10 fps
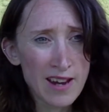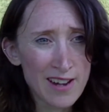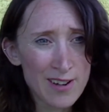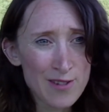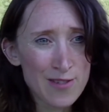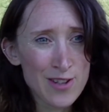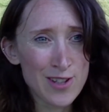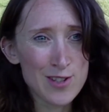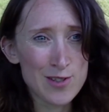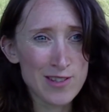and I find it
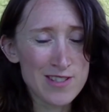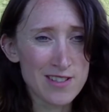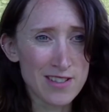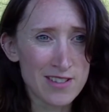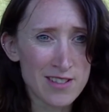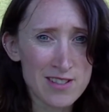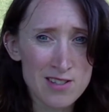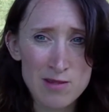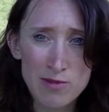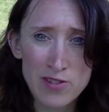interesting that this
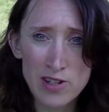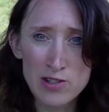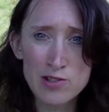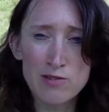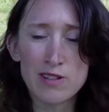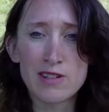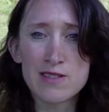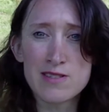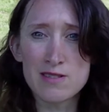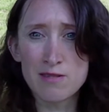time of year, during
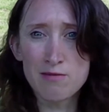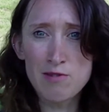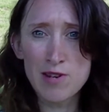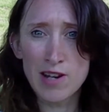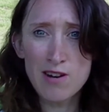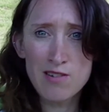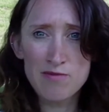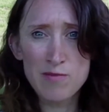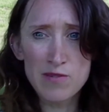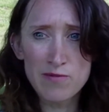this runic half
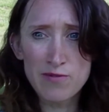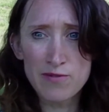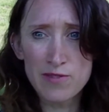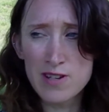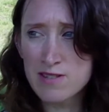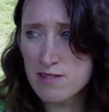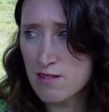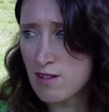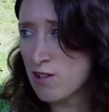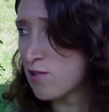month, there's
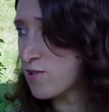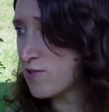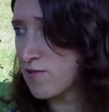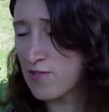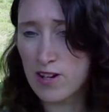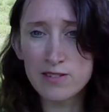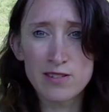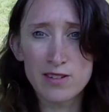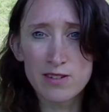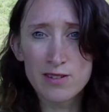a lot of
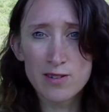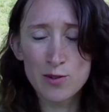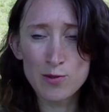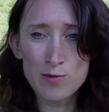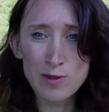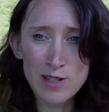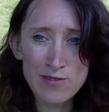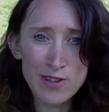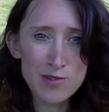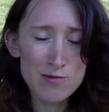thunder, normally
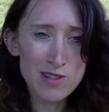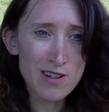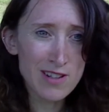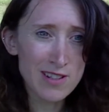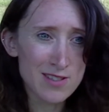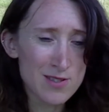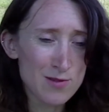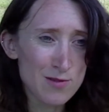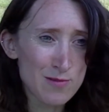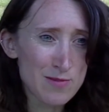thunder and lightning
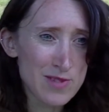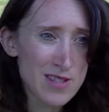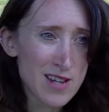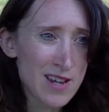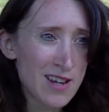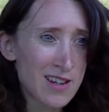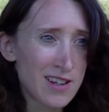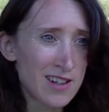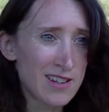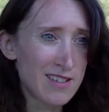storms.
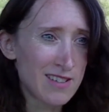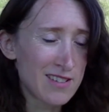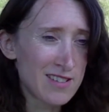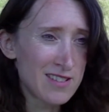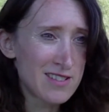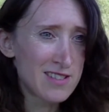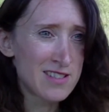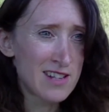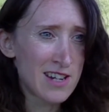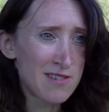You know, the
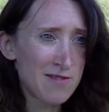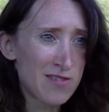day of